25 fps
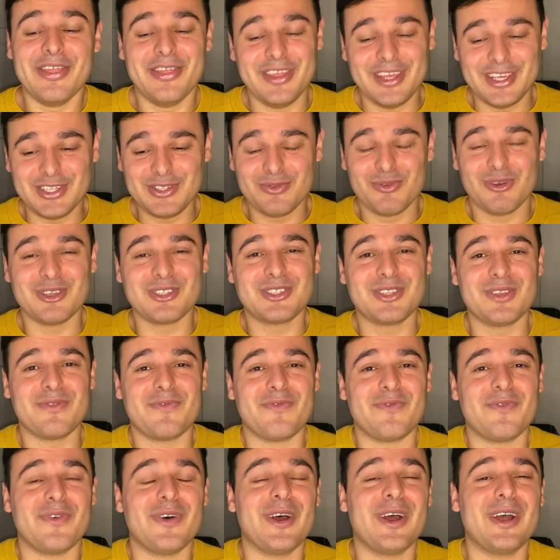this was the
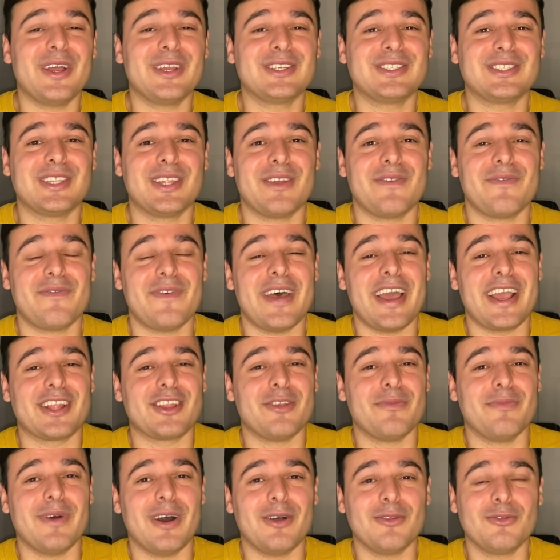first
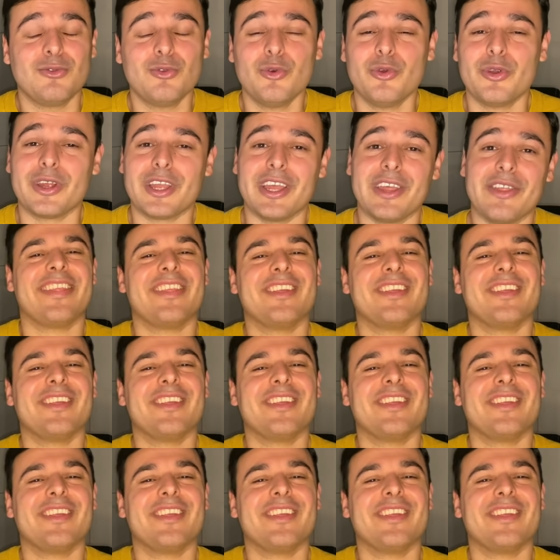fact about Turkey.